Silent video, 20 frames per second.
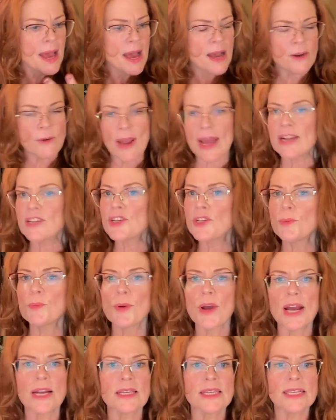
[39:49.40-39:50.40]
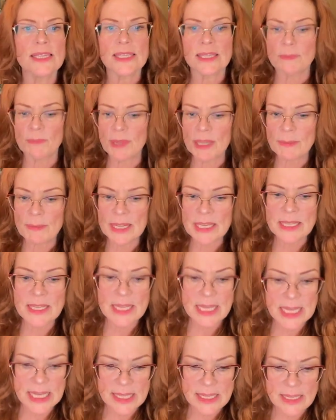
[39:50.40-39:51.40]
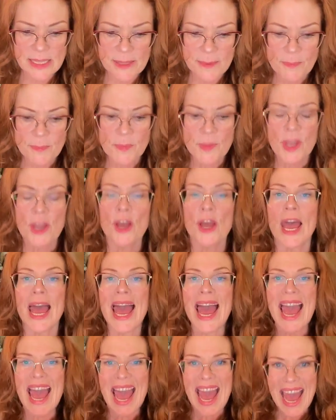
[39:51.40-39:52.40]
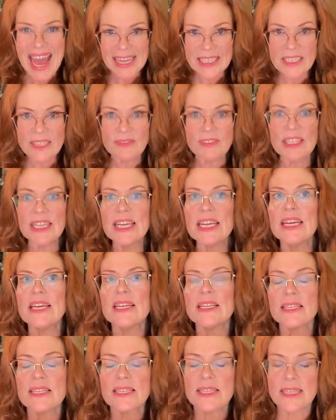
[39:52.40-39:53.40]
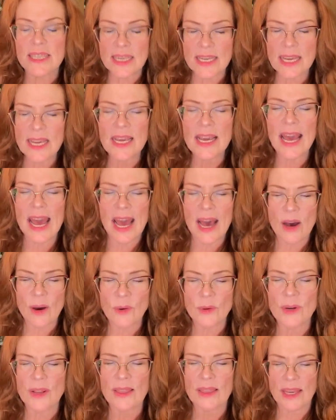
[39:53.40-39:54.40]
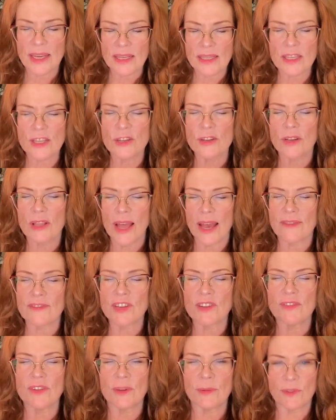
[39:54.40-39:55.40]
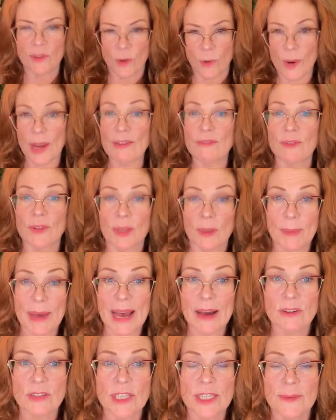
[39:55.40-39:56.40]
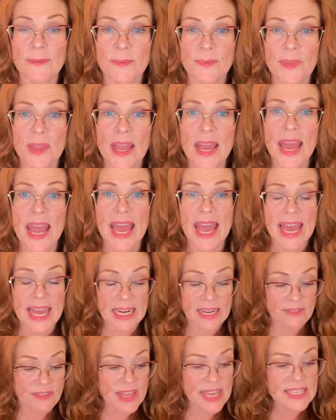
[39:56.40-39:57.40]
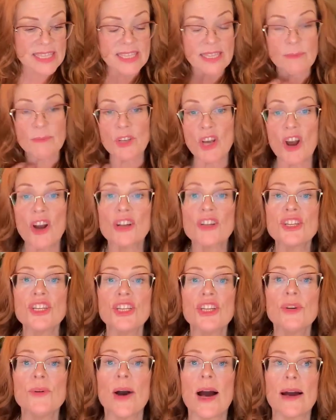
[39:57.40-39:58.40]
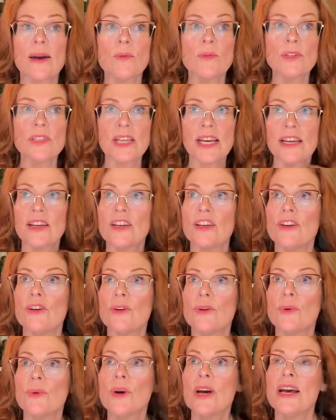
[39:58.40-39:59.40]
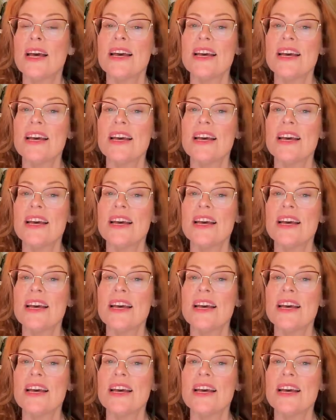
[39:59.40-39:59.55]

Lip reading: a gratitude practice simply means this: actively seeking out things in your life to feel grateful about. And if that seems hard to you, I will tell you